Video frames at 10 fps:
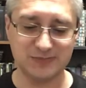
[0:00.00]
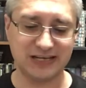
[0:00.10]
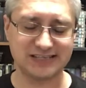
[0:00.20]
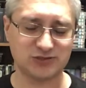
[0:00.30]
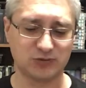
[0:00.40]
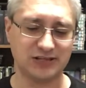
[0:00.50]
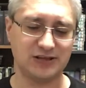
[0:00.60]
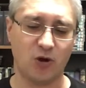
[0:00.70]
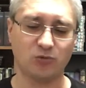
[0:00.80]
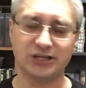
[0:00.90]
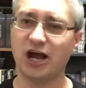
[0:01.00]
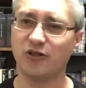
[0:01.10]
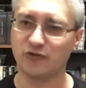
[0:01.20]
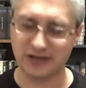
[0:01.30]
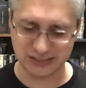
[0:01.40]
because that's really the only
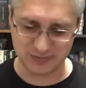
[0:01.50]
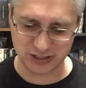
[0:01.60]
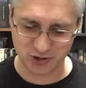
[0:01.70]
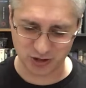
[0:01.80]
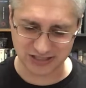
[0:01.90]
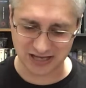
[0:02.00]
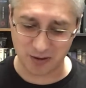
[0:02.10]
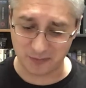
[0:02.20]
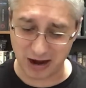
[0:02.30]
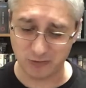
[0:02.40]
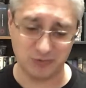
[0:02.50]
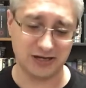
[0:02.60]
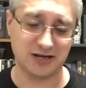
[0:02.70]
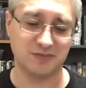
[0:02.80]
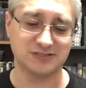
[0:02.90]
other thing to be curious about when
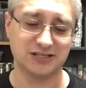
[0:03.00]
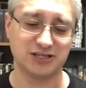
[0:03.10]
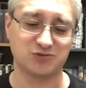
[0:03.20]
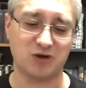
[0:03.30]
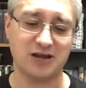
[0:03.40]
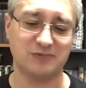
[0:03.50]
it comes to this, right?